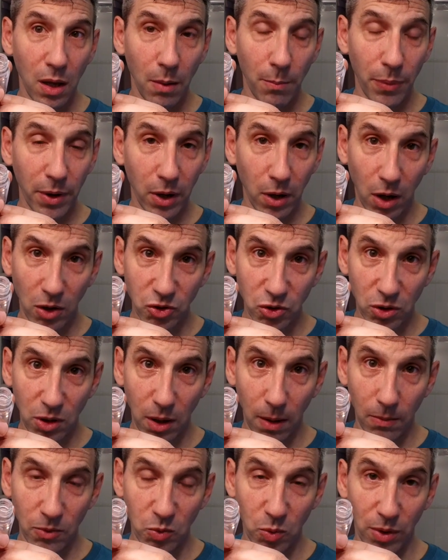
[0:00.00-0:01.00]
but it also
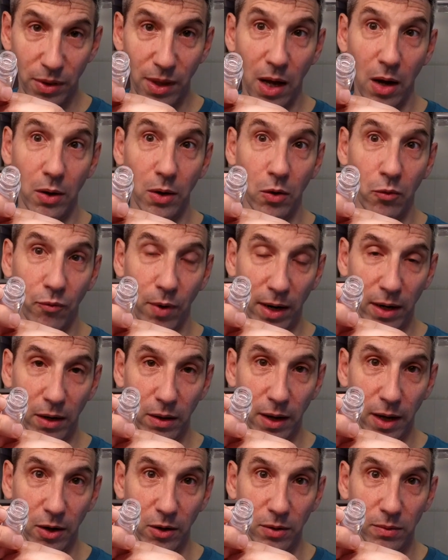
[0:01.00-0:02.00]
comes without a
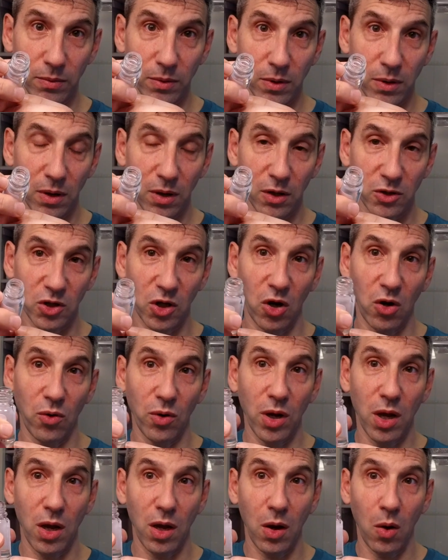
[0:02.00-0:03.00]
regulator.
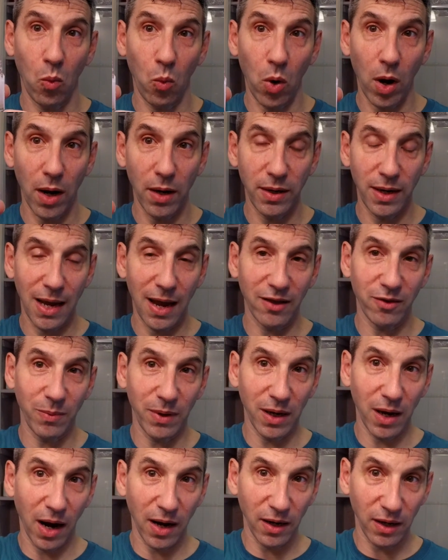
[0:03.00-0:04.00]
So one, you have to be
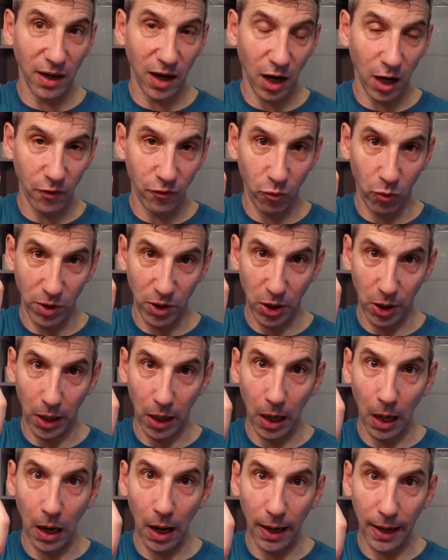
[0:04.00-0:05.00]
kind of careful when you're
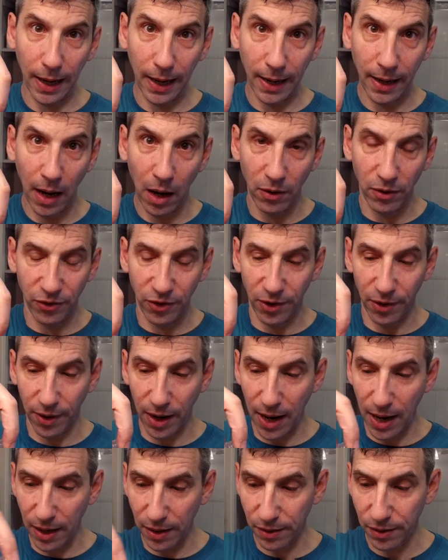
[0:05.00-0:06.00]
glugging it out into your
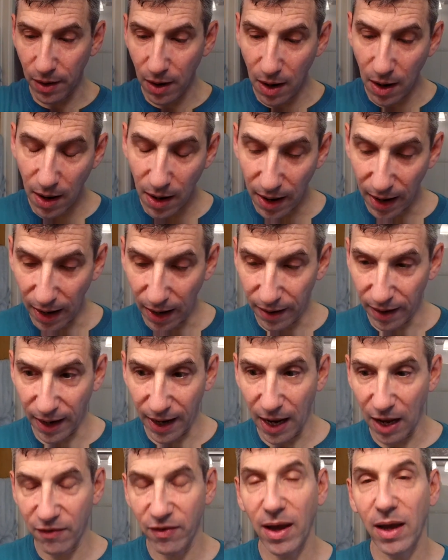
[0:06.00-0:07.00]
hand. And I
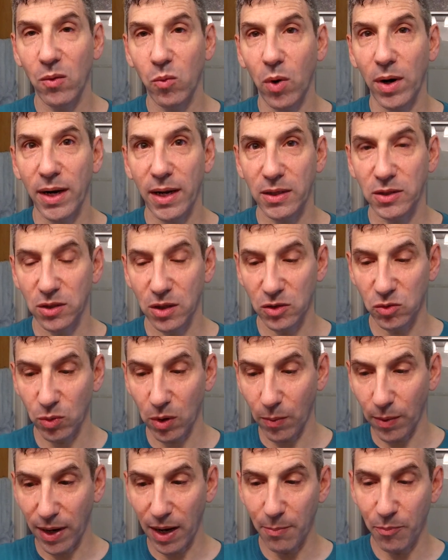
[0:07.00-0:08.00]
have had one instance
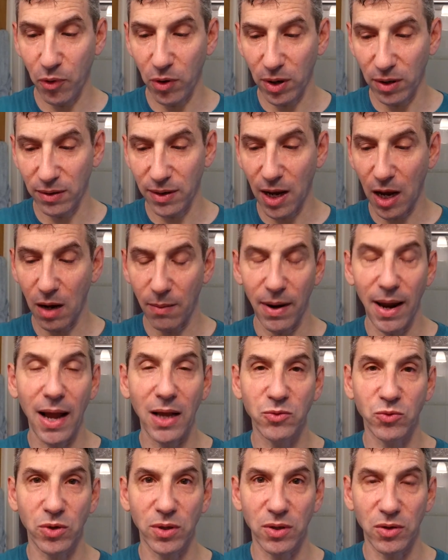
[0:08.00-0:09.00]
where when I put it down, my
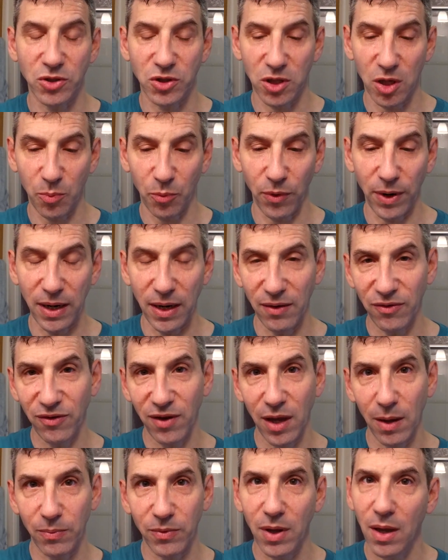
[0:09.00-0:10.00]
hands were a little slippery and it
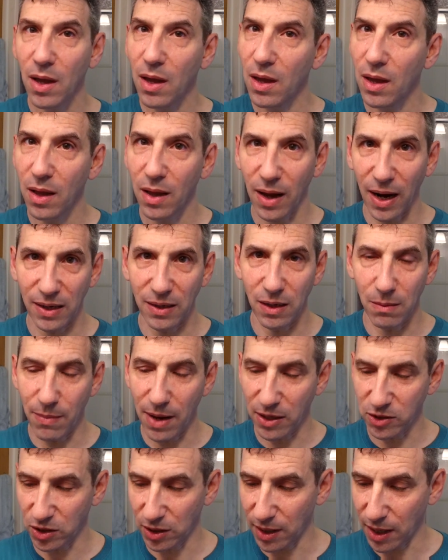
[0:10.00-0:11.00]
tipped I did
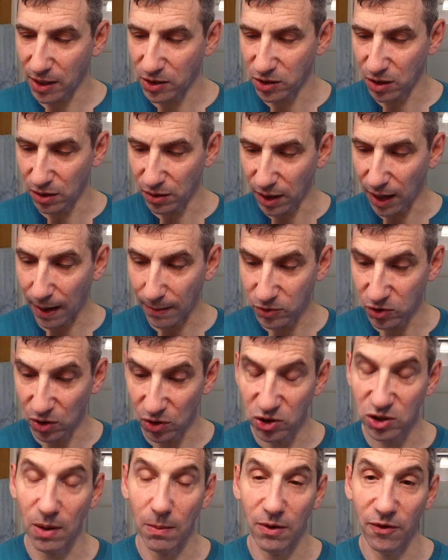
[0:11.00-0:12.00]
manage to catch it in time, so
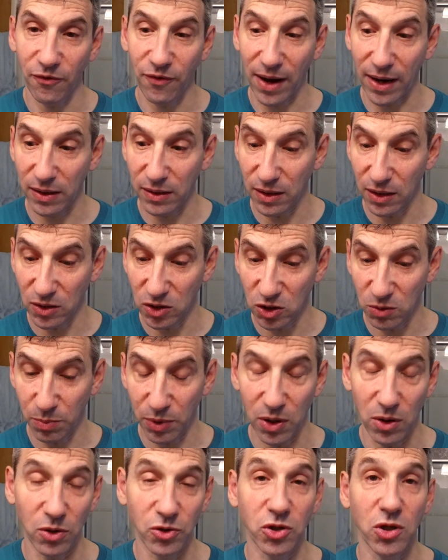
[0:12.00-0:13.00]
some in fact did
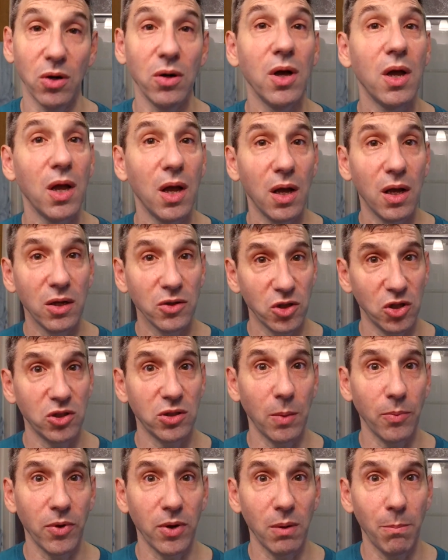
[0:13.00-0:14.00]
spill. So just
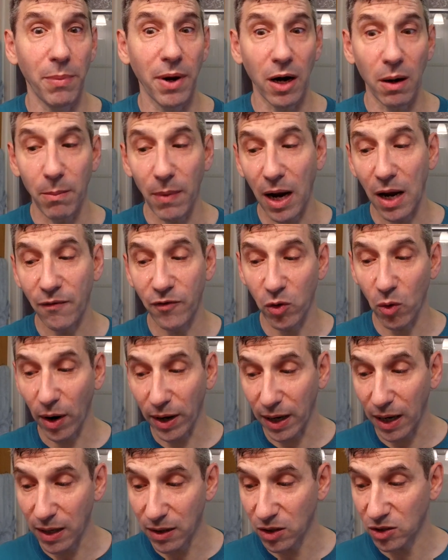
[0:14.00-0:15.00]
something to bear in mind. If you are
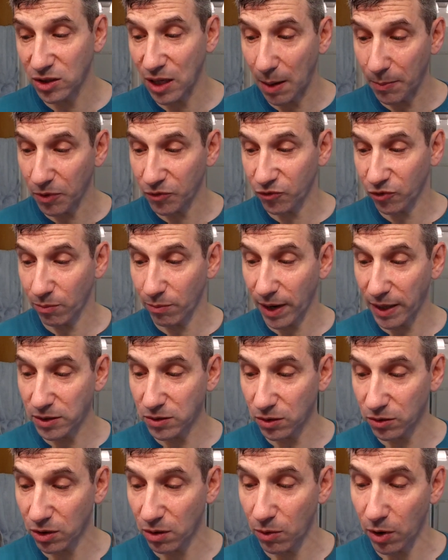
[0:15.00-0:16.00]
getting the samples from
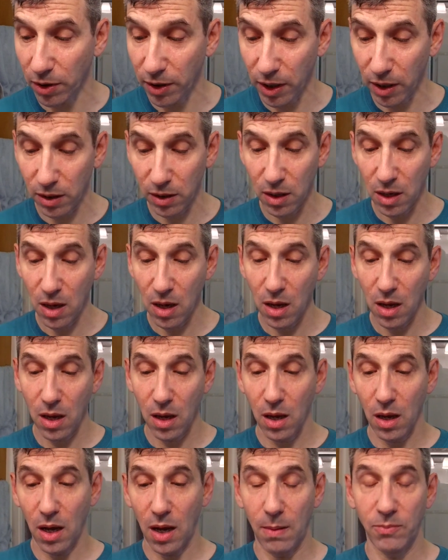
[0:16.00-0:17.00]
Meister Colonia,
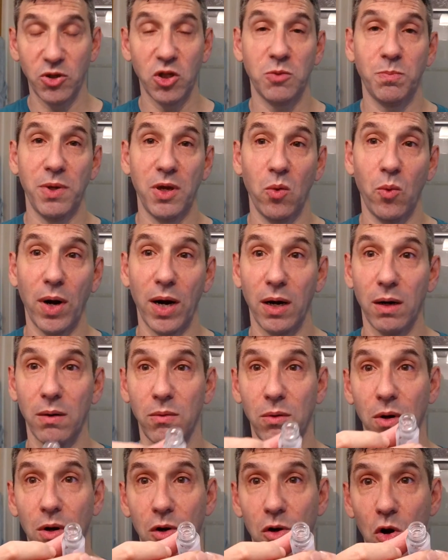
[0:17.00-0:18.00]
um, just be
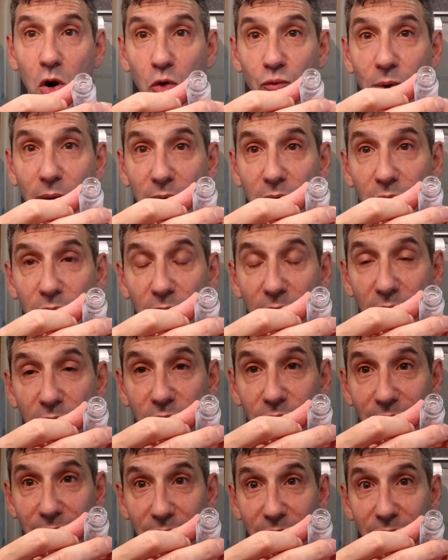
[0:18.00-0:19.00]
aware, no
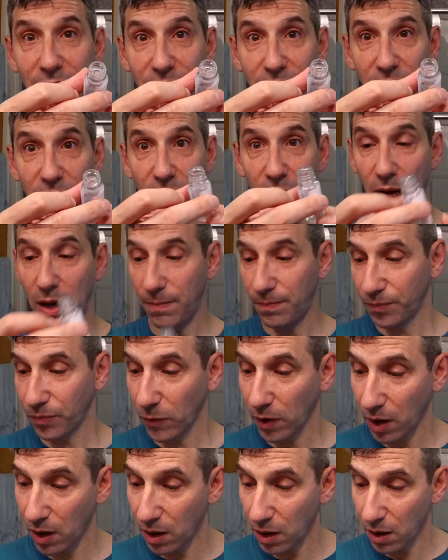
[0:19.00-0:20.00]
regulator in the uh,
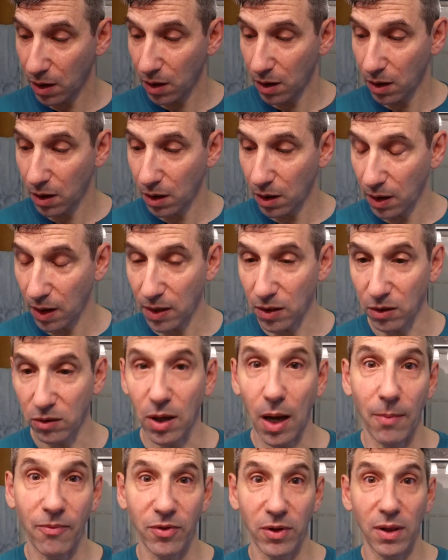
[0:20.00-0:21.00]
in the
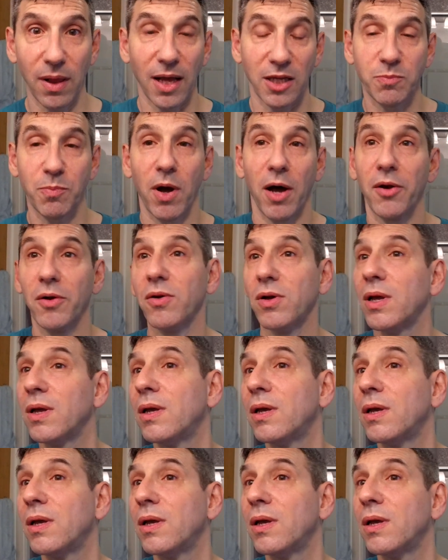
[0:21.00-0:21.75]
top of the glass bottle.